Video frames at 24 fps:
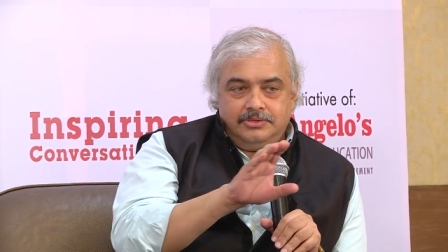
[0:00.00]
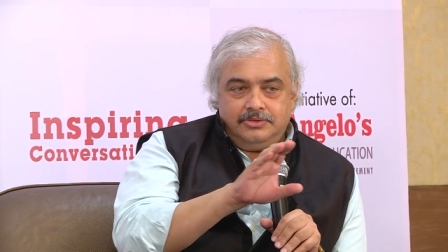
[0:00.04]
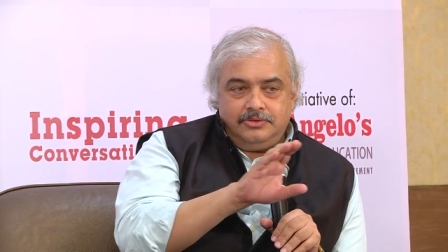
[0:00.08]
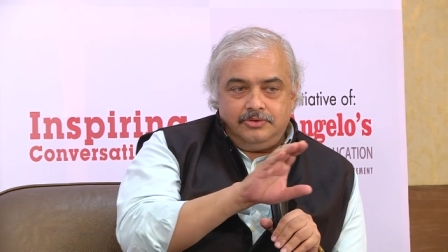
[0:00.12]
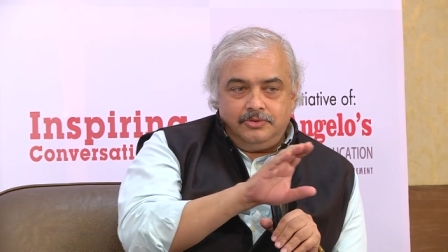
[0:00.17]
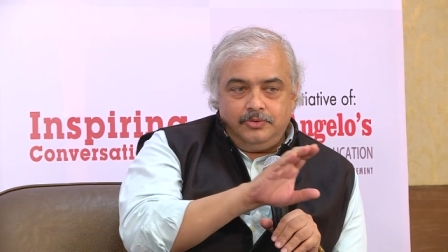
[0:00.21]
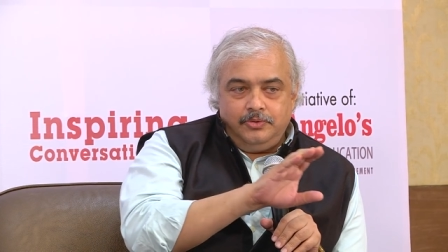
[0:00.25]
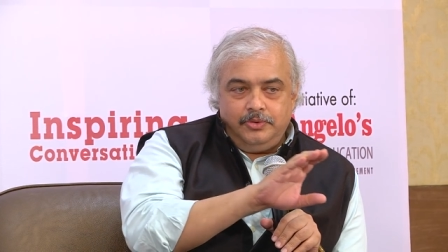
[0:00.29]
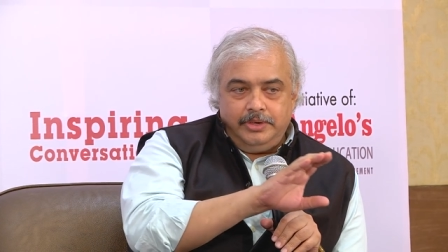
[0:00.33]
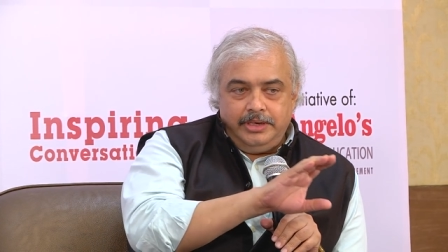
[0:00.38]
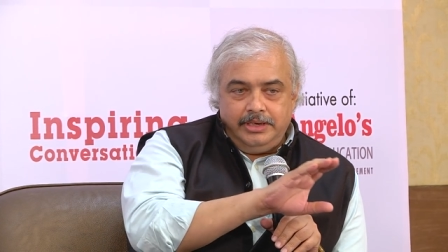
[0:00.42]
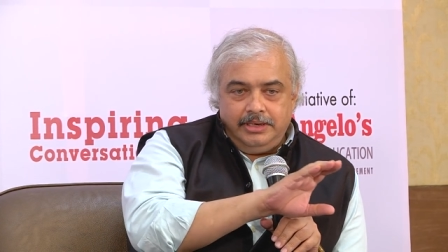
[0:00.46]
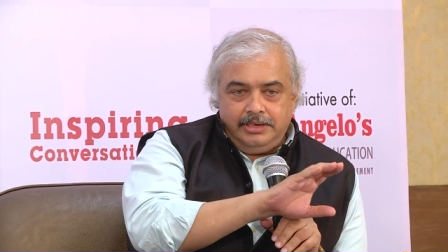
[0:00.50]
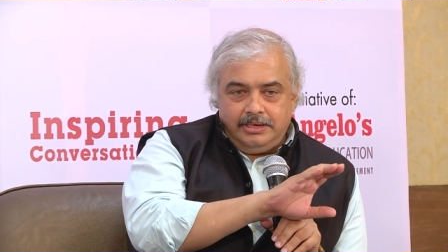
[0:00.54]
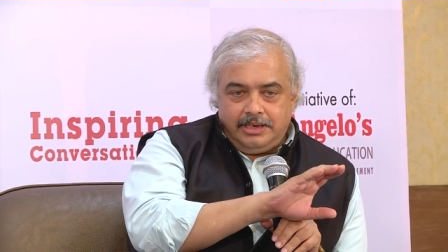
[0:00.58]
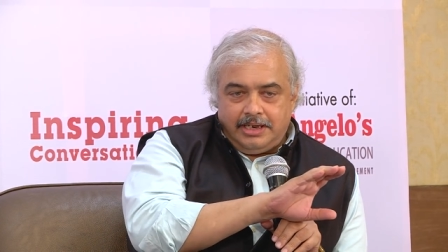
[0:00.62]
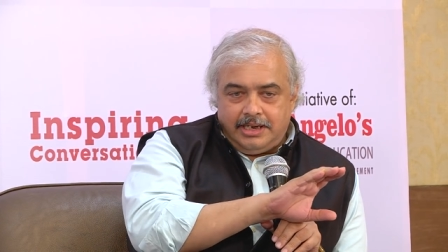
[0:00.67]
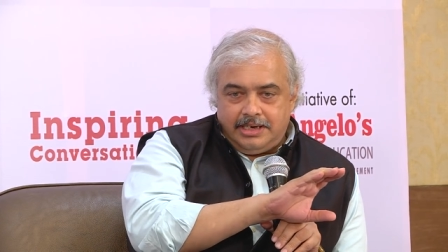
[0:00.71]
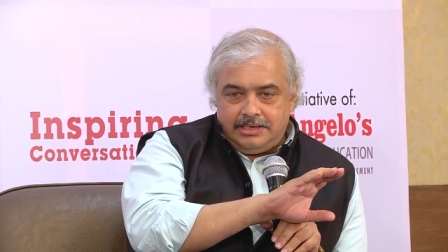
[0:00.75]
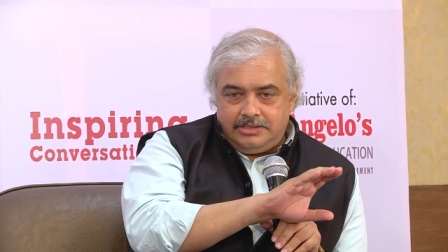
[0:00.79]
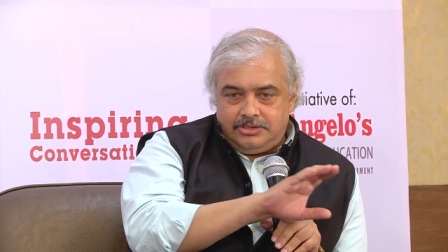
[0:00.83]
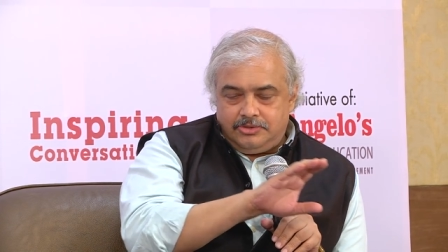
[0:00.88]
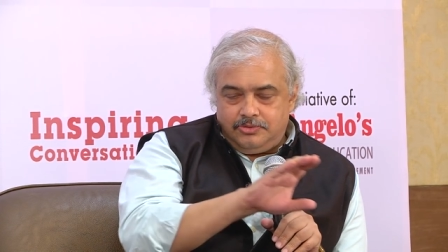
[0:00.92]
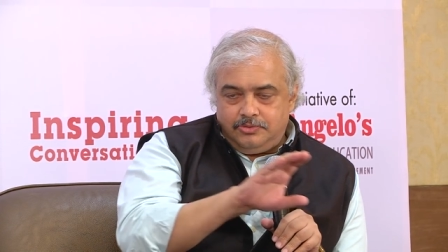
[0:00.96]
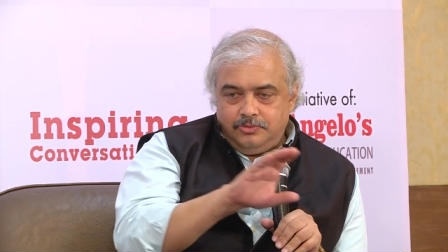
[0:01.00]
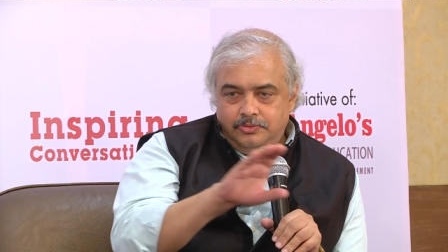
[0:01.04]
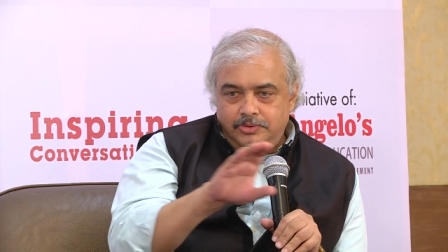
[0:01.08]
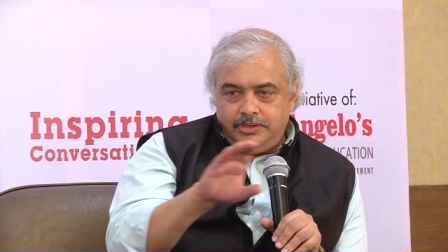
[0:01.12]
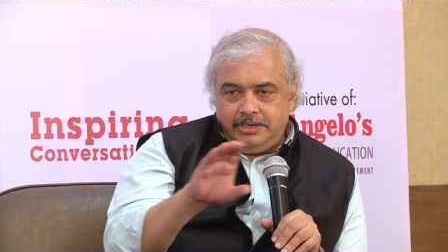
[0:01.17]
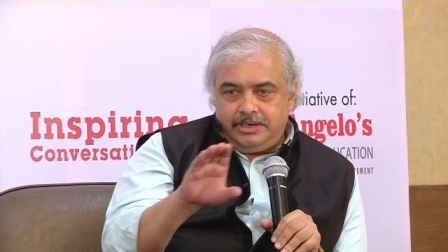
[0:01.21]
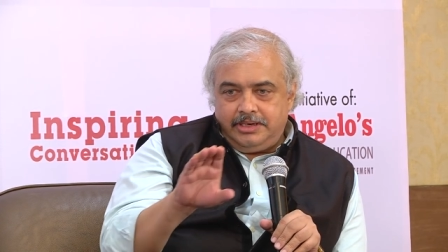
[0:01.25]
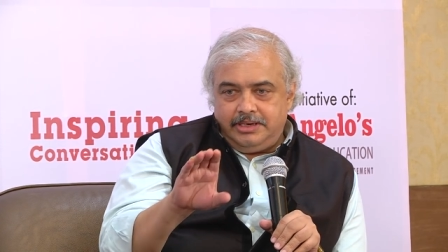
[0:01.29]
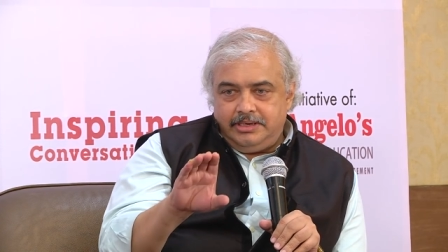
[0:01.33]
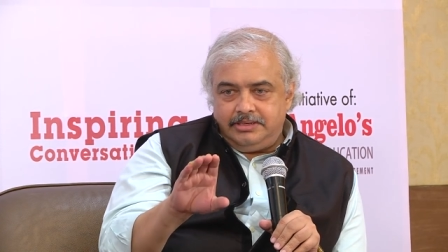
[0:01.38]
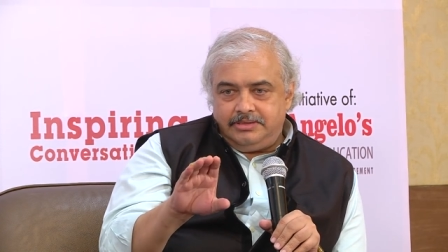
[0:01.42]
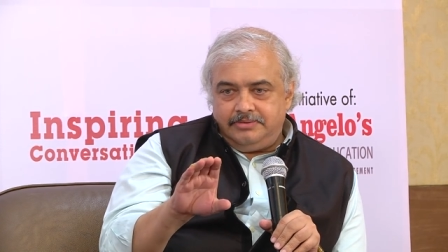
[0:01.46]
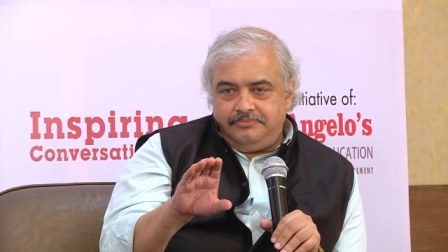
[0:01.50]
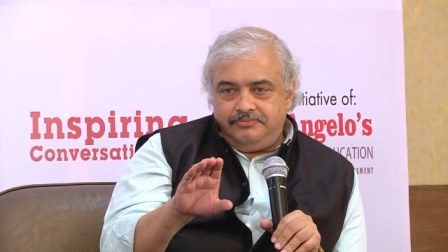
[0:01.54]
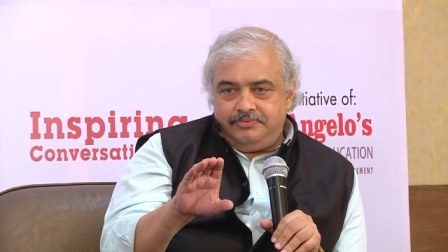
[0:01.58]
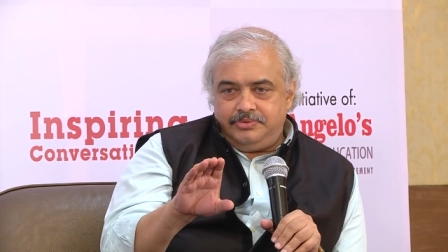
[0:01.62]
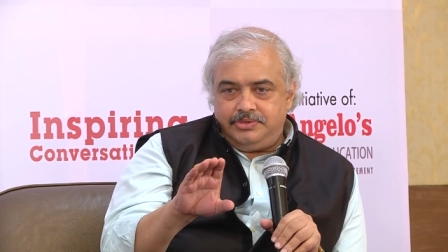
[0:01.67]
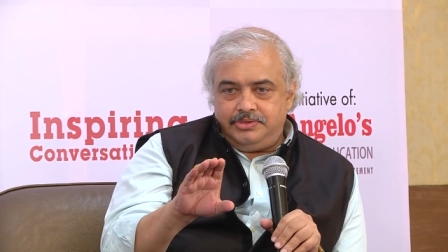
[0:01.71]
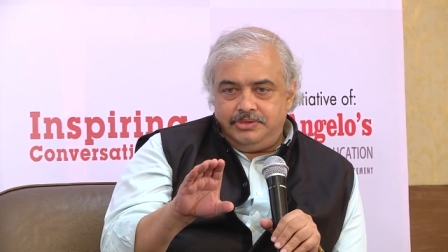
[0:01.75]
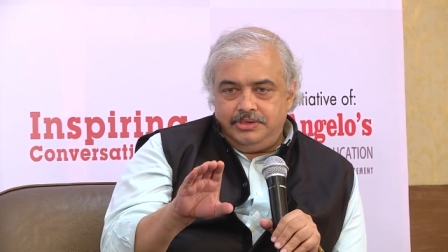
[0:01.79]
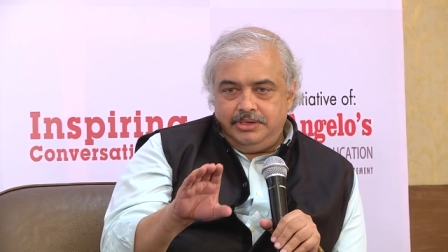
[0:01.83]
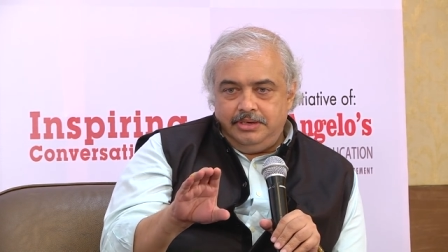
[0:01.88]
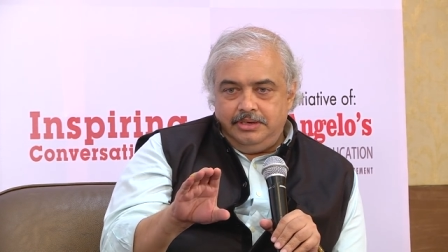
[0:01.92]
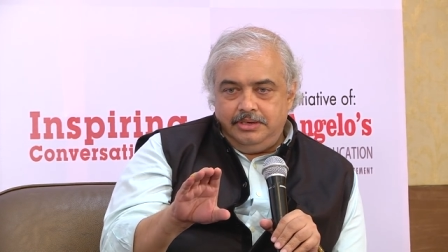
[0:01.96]
during last two decades, if you
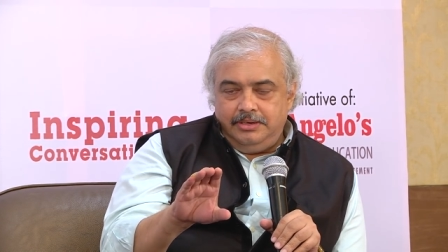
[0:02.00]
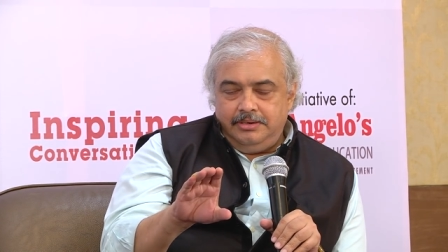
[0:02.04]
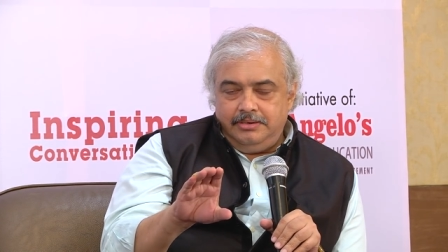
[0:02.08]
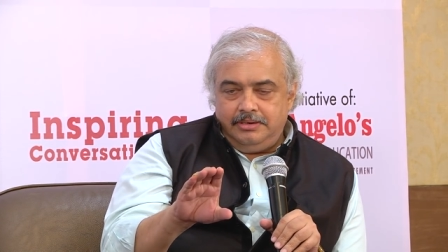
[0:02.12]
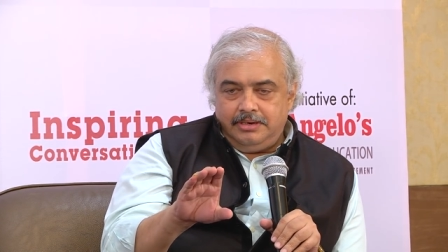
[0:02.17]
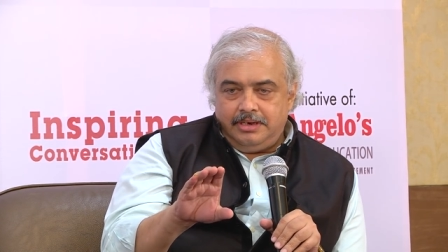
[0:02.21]
see,